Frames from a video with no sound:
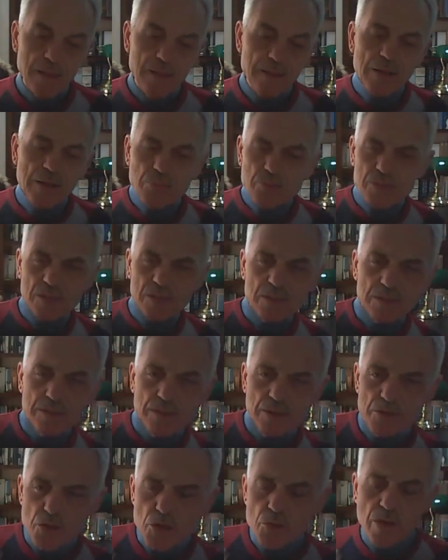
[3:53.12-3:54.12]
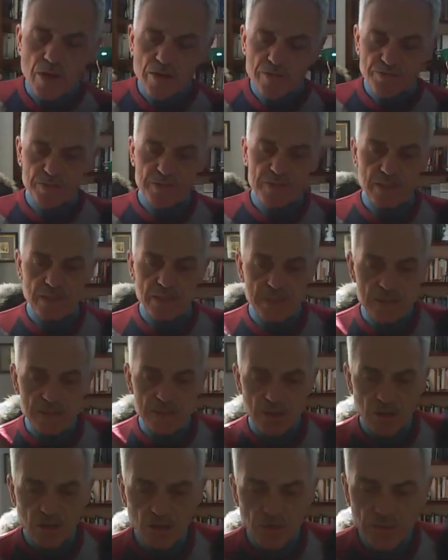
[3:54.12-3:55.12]
There was a new
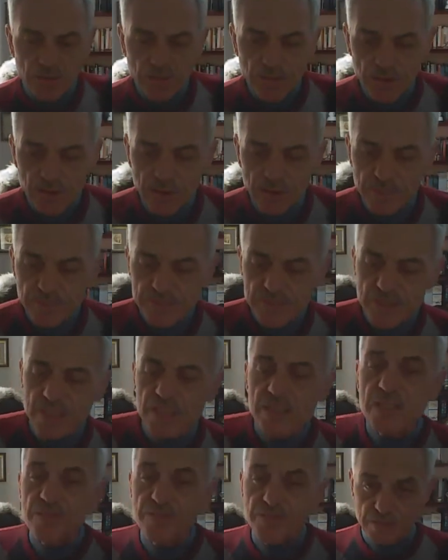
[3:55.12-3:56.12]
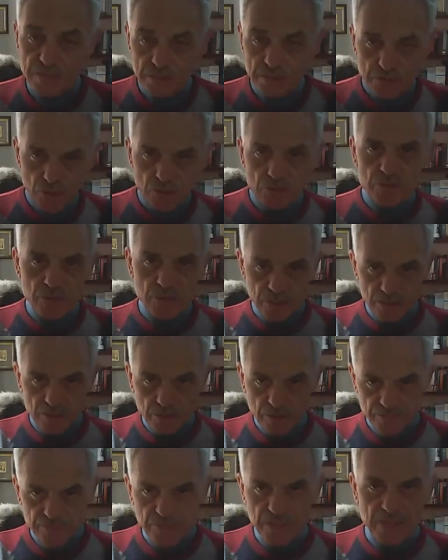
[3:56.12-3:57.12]
emphasis on the significance of
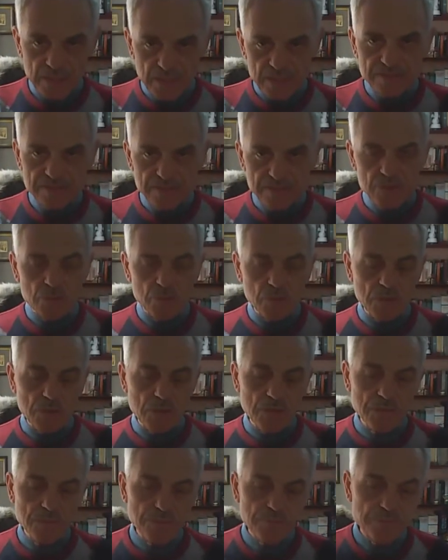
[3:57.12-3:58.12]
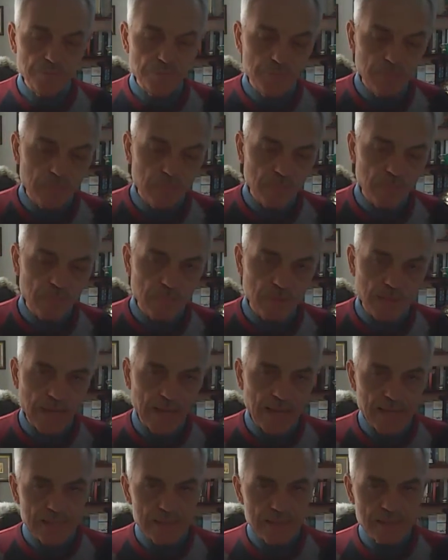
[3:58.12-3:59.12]
the individual.
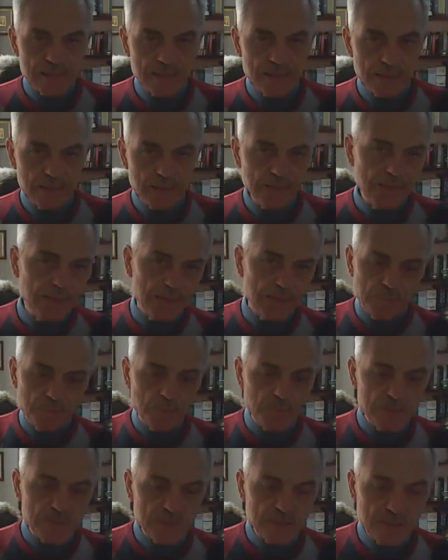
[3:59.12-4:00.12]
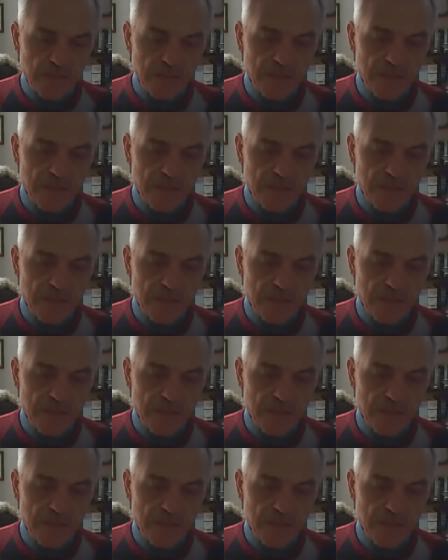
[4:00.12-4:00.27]
As in the present